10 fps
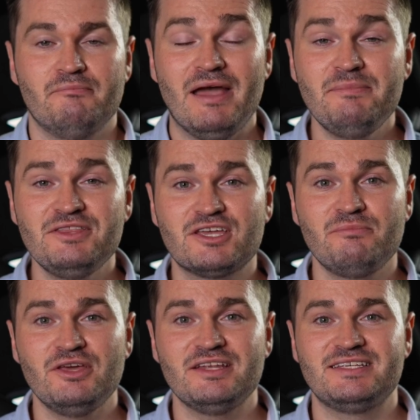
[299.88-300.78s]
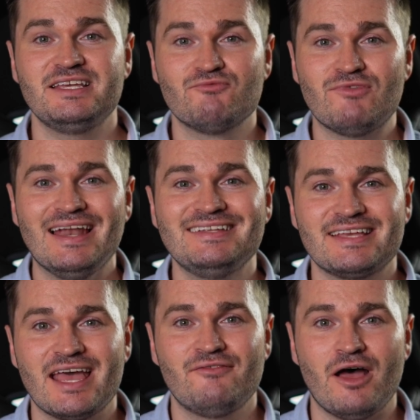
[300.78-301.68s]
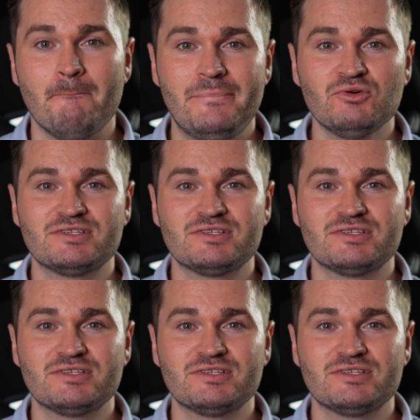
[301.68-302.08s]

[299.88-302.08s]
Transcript: Maybe the community can rally together and build